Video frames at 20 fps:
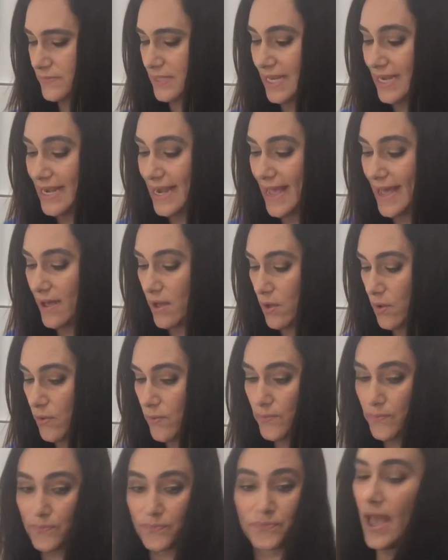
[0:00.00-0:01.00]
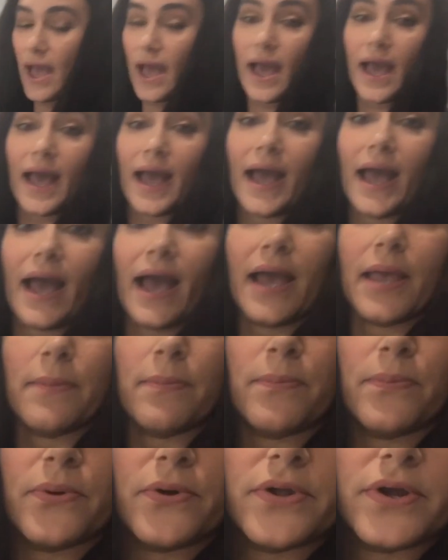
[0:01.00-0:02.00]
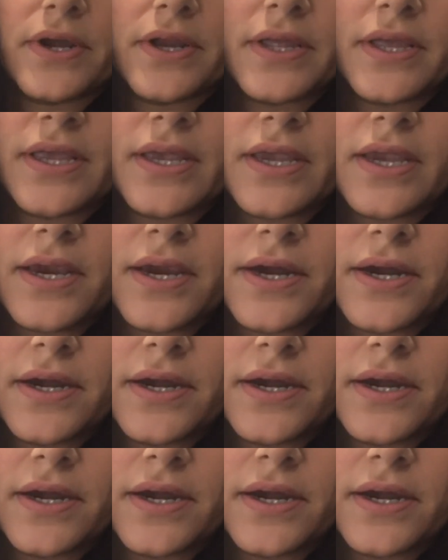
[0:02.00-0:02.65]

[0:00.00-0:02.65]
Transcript: Now, I put it in here